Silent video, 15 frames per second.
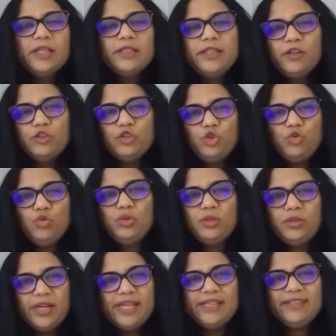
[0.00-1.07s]
There are two
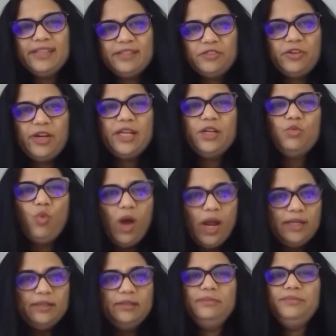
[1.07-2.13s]
reasons, right?
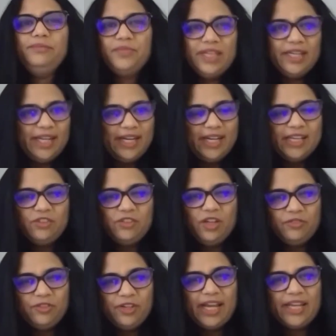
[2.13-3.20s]
One, the data is
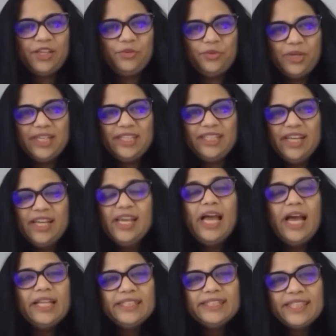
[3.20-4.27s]
never accurate.
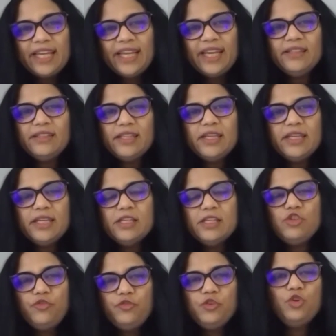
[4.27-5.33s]
And the second thing is,
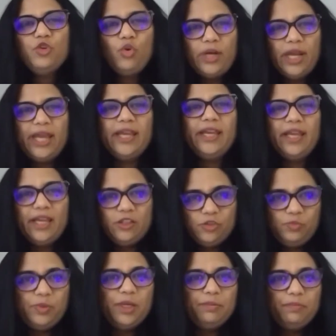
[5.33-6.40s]
if you don't engage
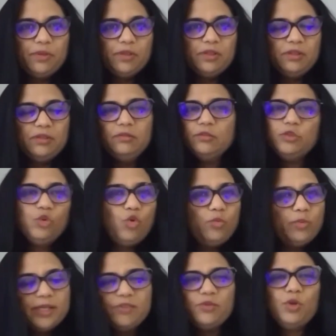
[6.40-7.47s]
people,
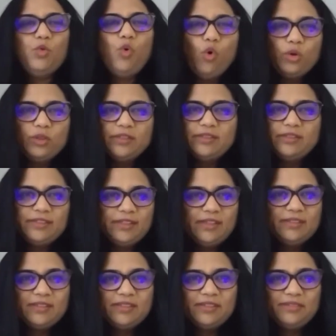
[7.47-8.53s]
nobody will own the
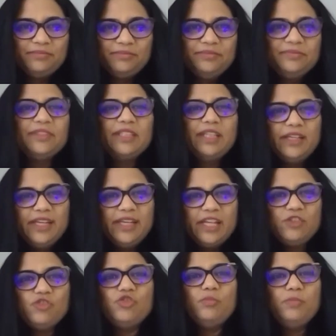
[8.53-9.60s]
result. There
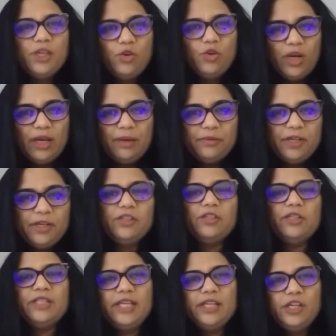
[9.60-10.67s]
needs to be
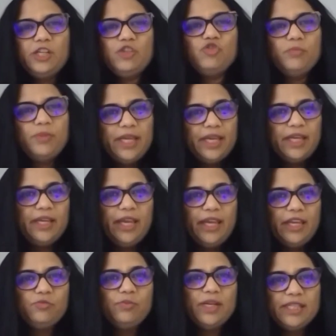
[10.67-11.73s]
collaboration. There needs to be
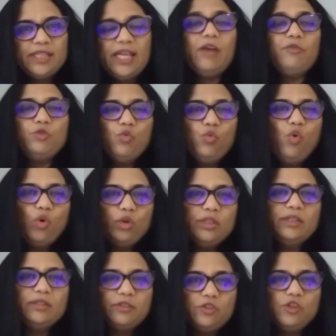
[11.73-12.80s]
engagement, and they have to own
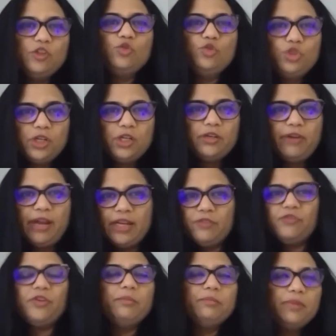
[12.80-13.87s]
the solution right
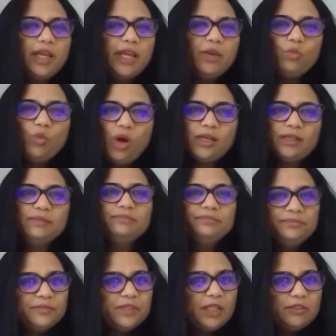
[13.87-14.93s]
from day one,
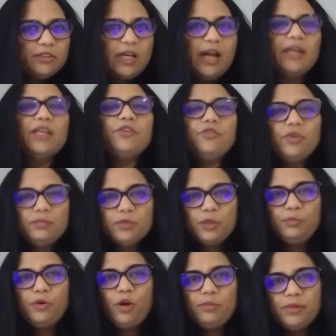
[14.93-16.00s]
starting from the
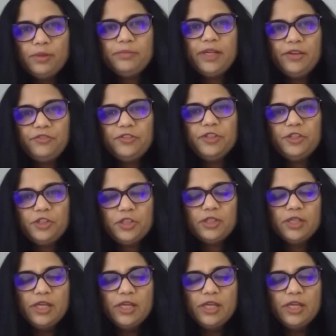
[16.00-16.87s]
problem definition.